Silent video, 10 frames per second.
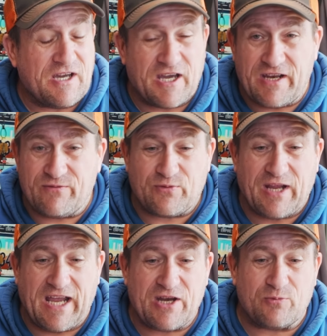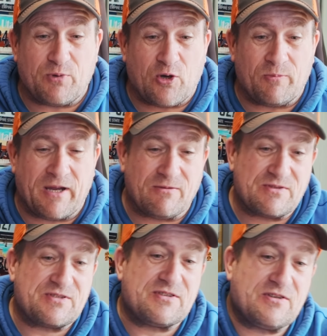And then for the handlebar
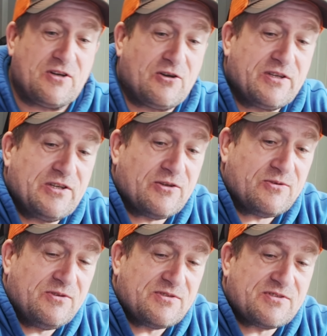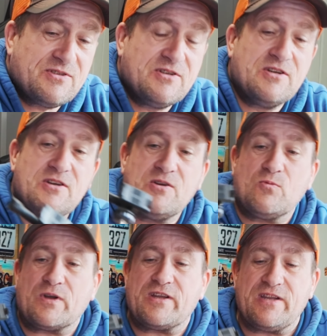mounts, I use
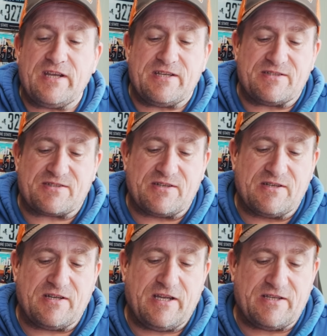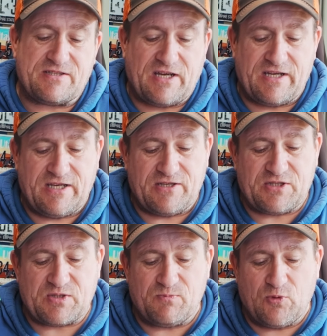one of these. It's a
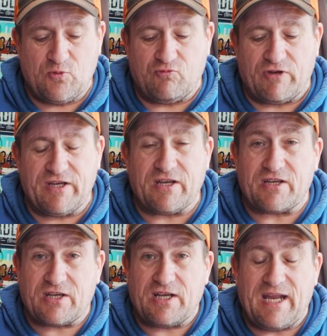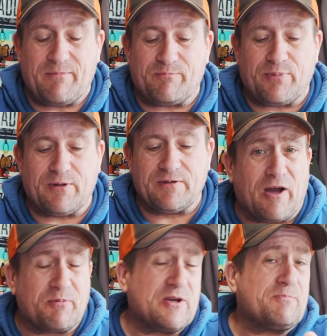small rig clamp.
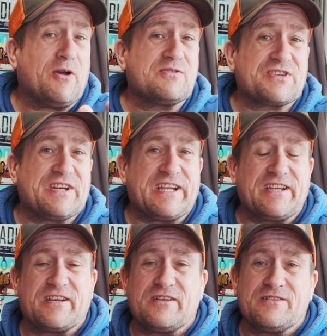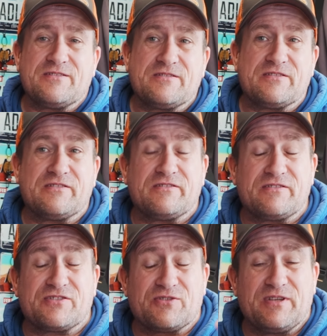I'm going to post a link
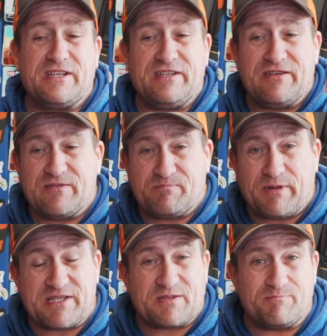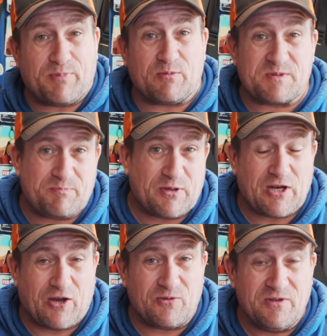to the bits and bobs
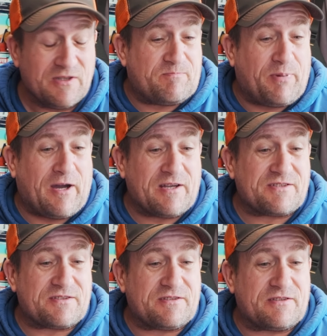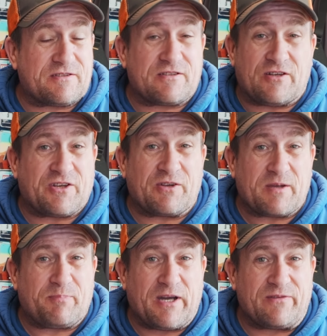below, but I don't
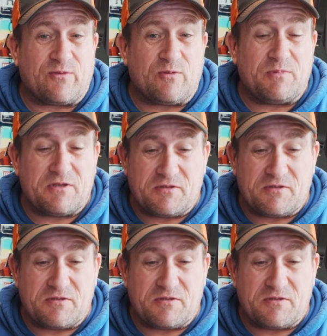get paid for them.